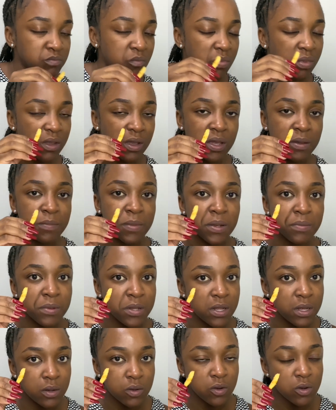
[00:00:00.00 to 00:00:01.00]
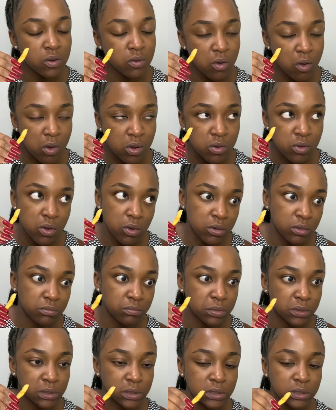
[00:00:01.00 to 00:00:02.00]
Okay, maybe they're not on,
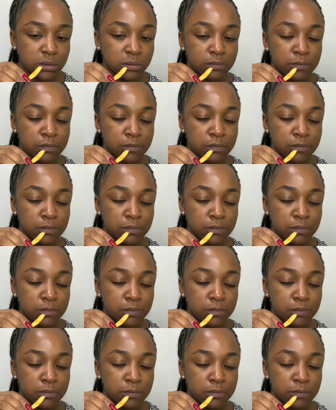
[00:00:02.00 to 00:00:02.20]
but like.